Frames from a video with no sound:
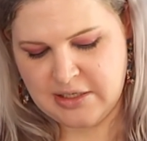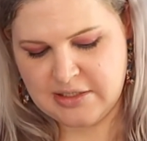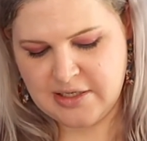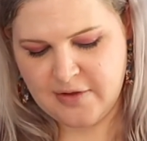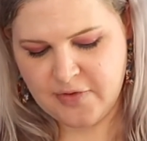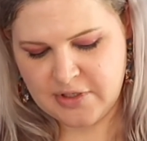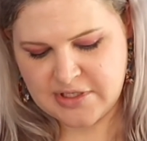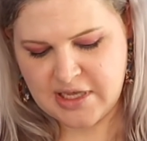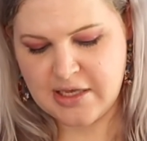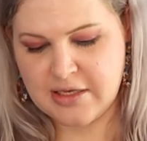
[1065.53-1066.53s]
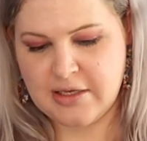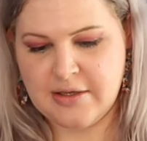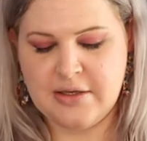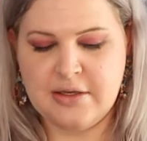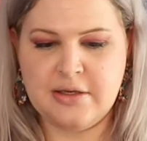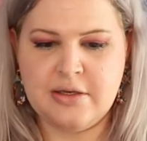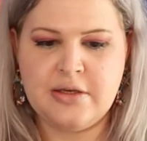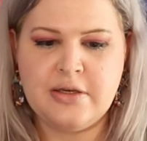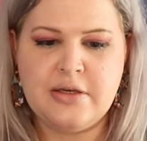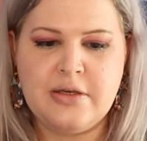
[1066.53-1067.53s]
itself looks like.
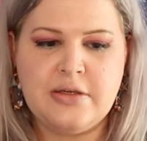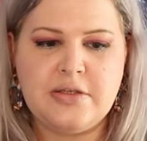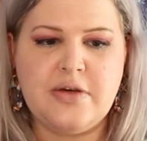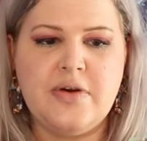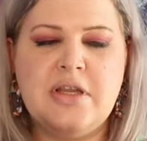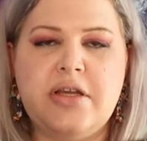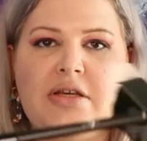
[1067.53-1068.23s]
So it